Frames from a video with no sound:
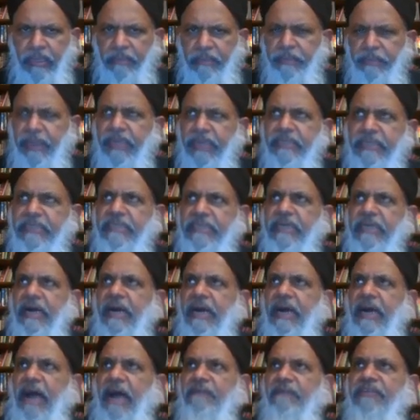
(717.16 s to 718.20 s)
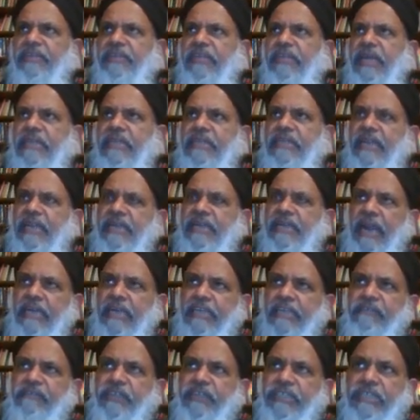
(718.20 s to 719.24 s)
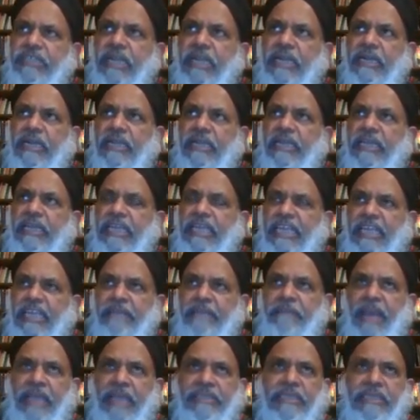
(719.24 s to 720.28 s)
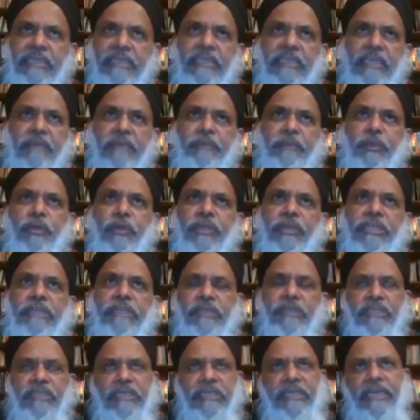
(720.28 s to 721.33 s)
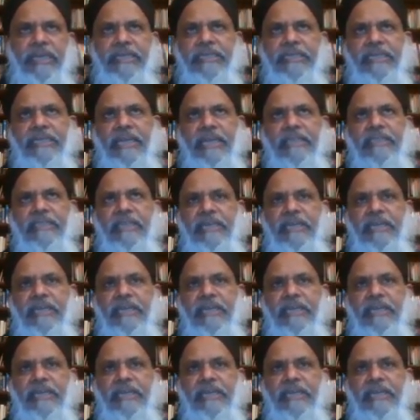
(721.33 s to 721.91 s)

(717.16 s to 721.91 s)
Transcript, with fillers: but uh, after that, an artificial imagined community was created at the